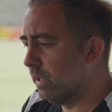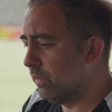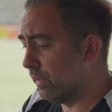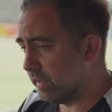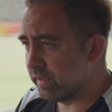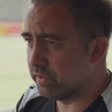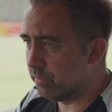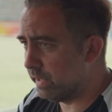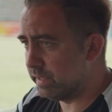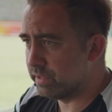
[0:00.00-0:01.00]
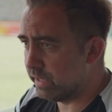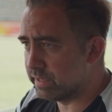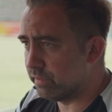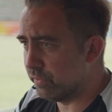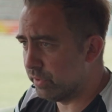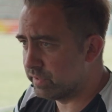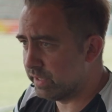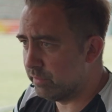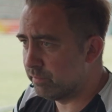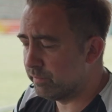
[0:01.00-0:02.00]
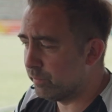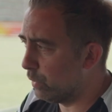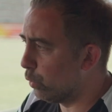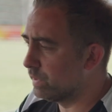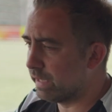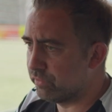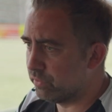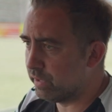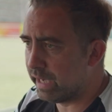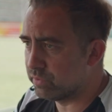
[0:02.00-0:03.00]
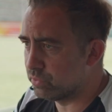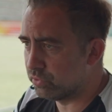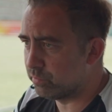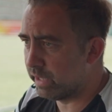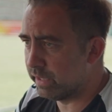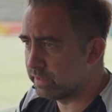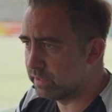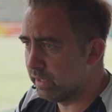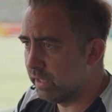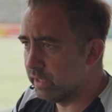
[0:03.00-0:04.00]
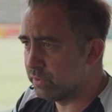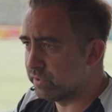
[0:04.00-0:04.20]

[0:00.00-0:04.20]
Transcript: the system into the first team. We'll always have to outsource players to a